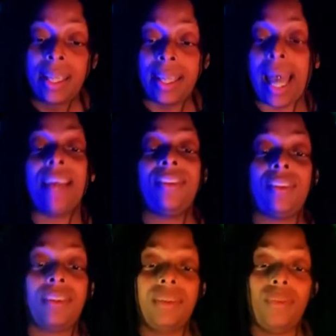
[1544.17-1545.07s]

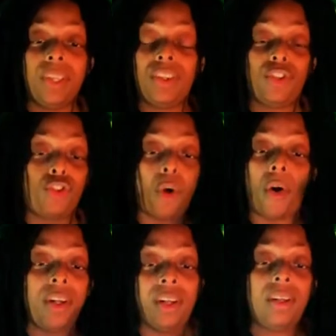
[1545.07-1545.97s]
that's what
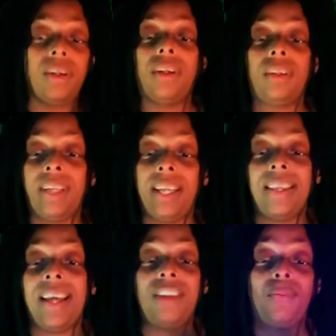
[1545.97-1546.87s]
started it all,
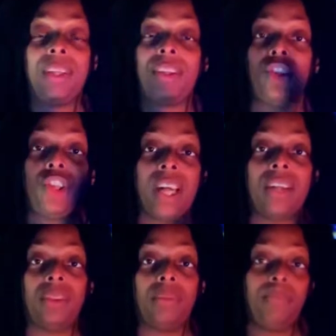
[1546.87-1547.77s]
and that's what this
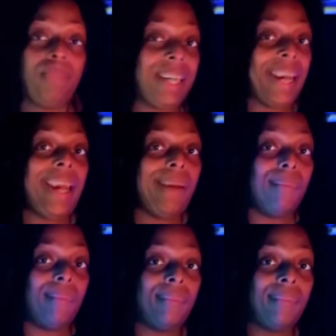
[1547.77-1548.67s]
channel became.